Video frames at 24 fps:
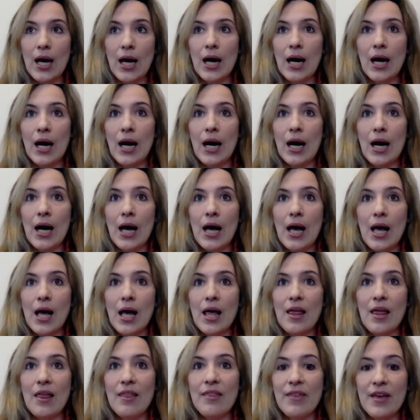that
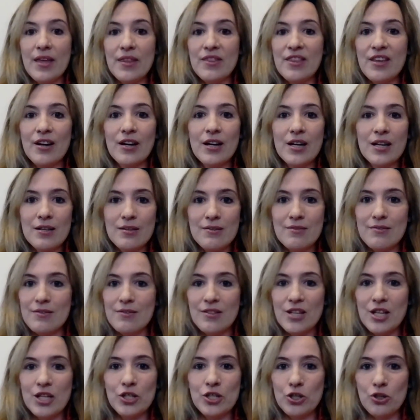
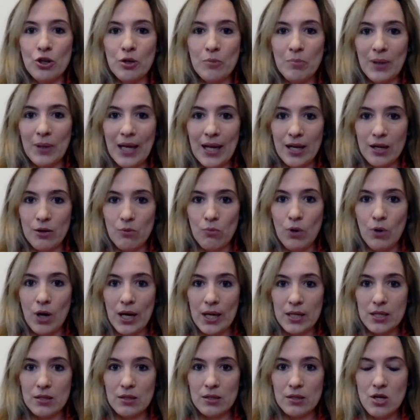it's not black and
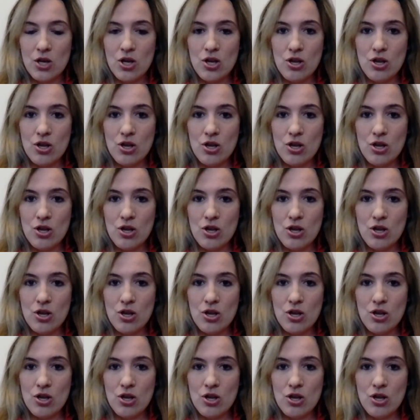white.